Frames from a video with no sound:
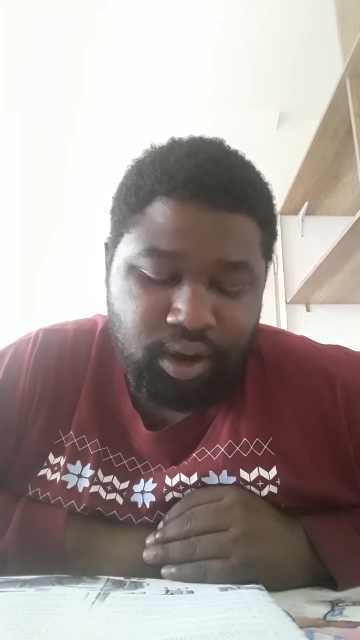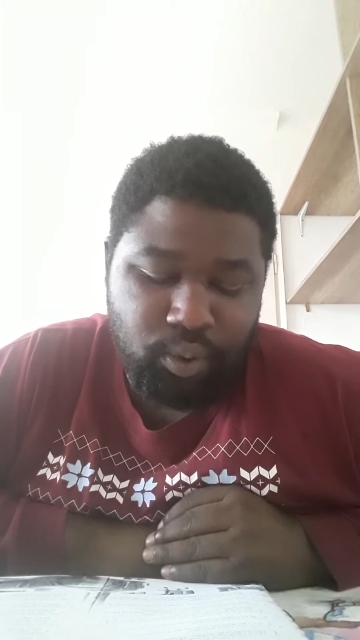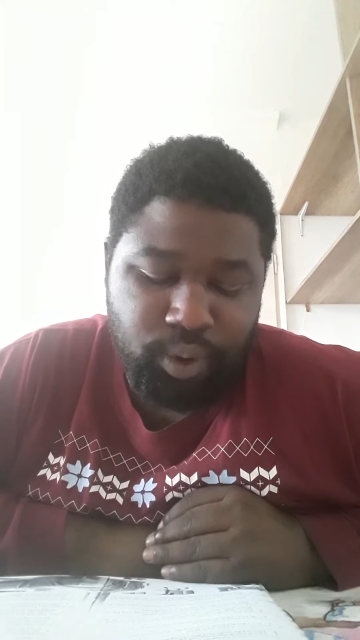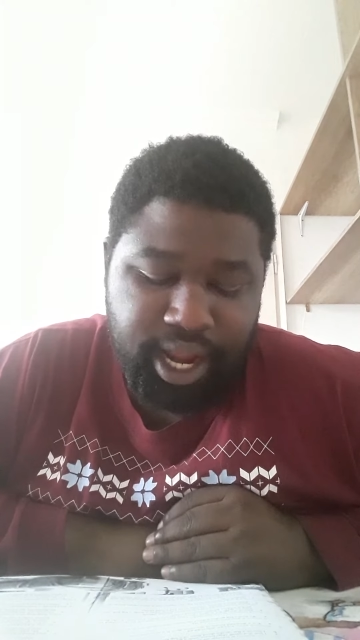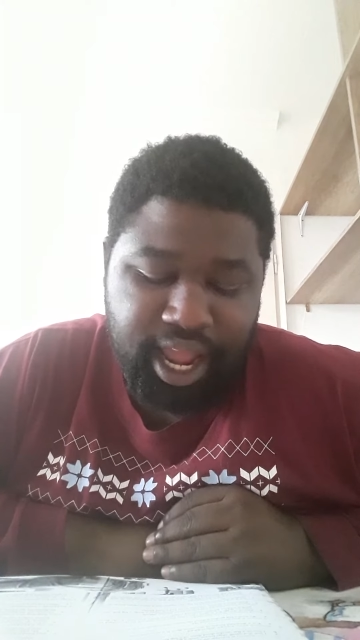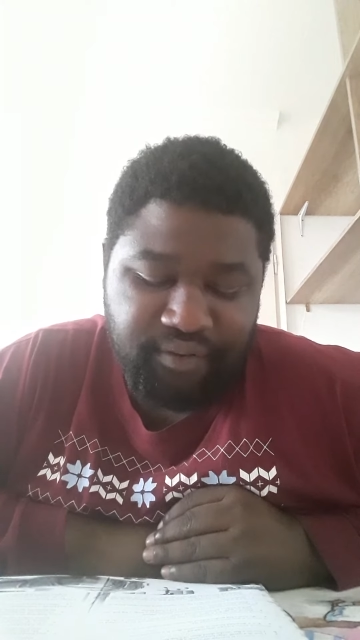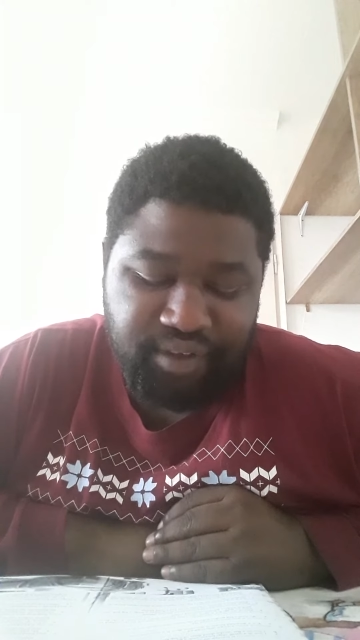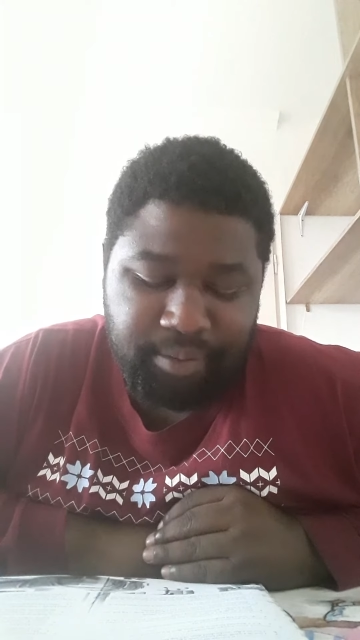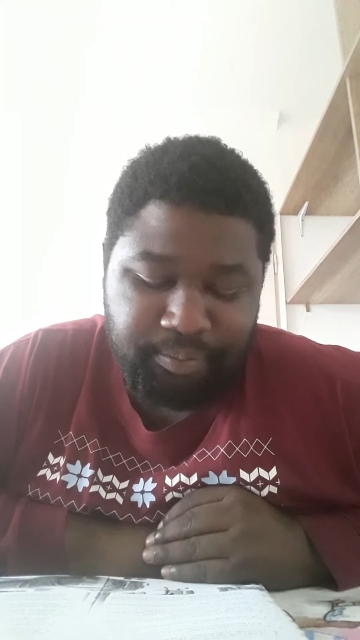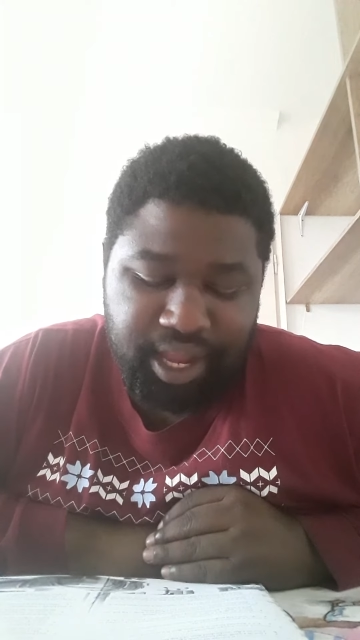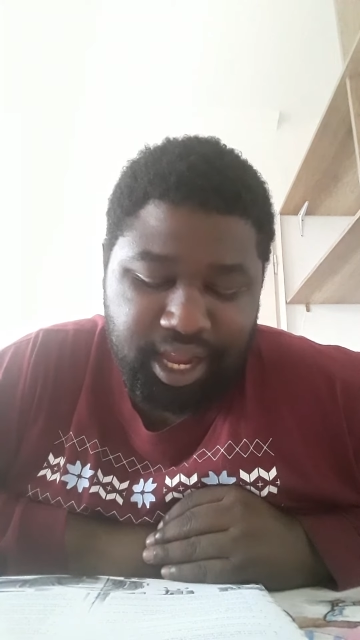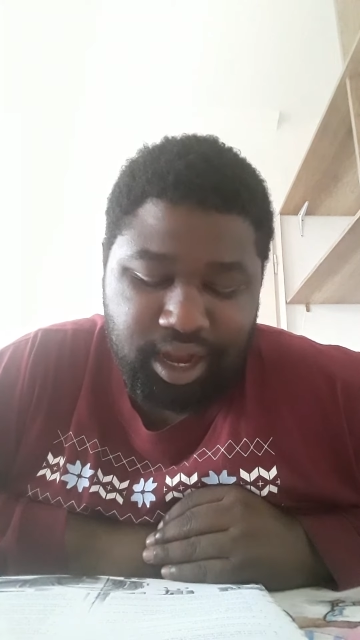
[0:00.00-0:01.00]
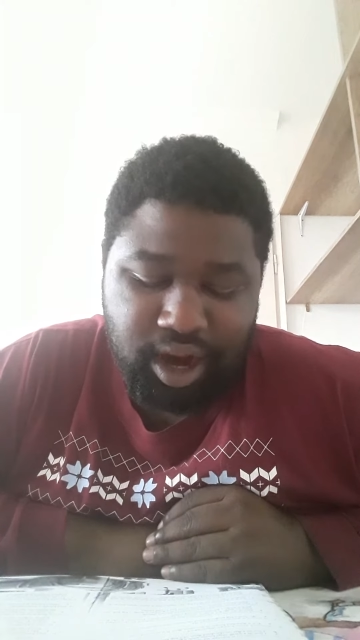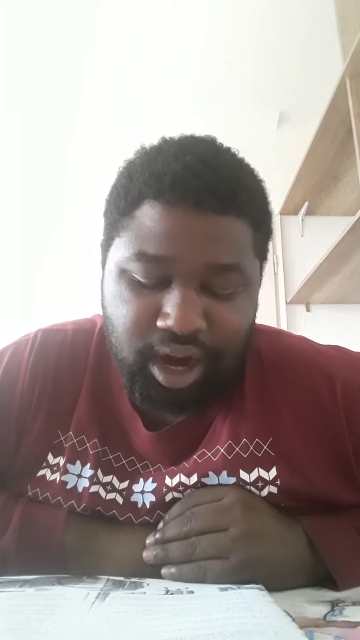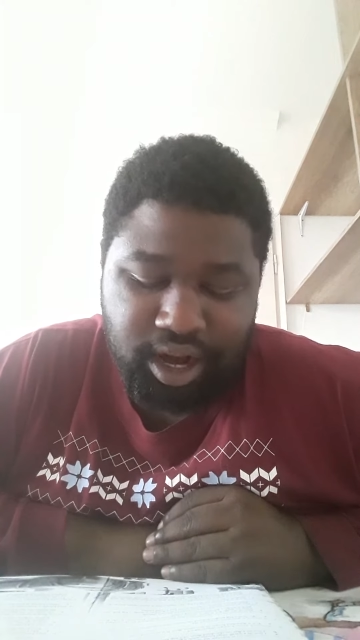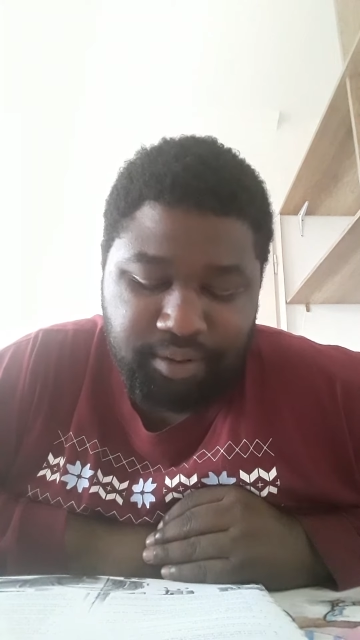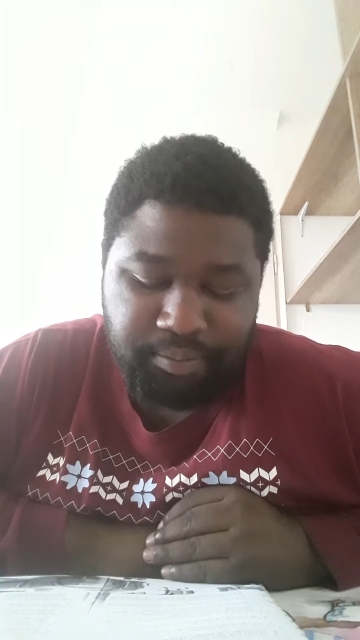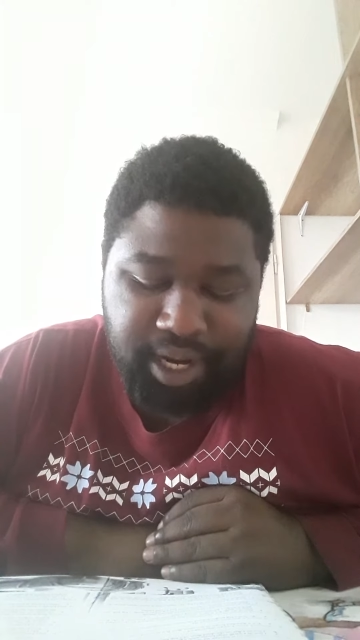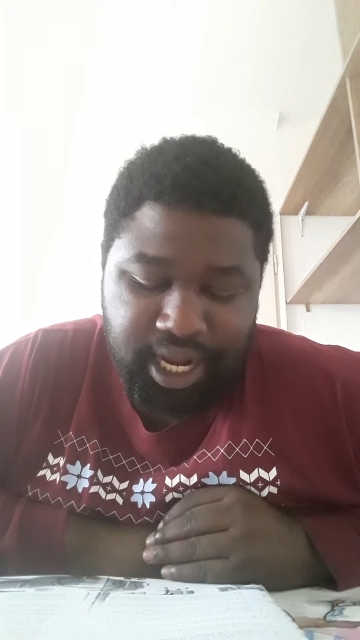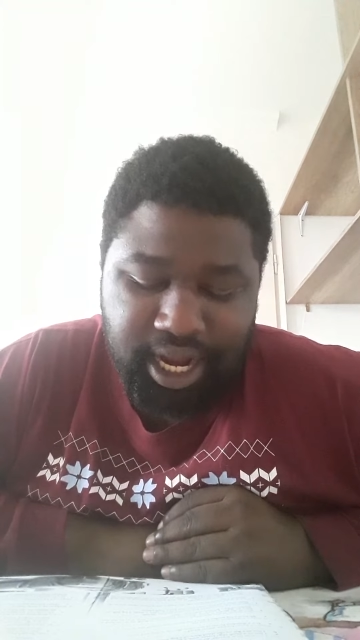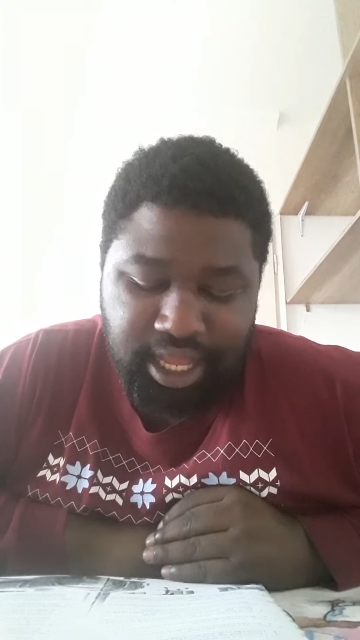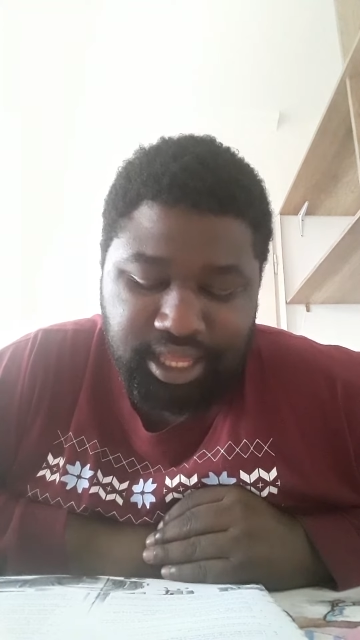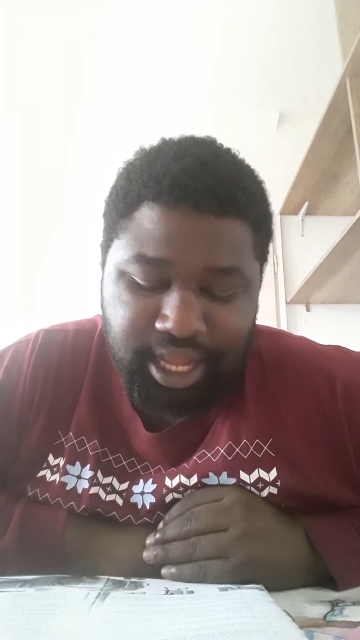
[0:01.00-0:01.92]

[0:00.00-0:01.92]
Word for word: We have a big garden behind the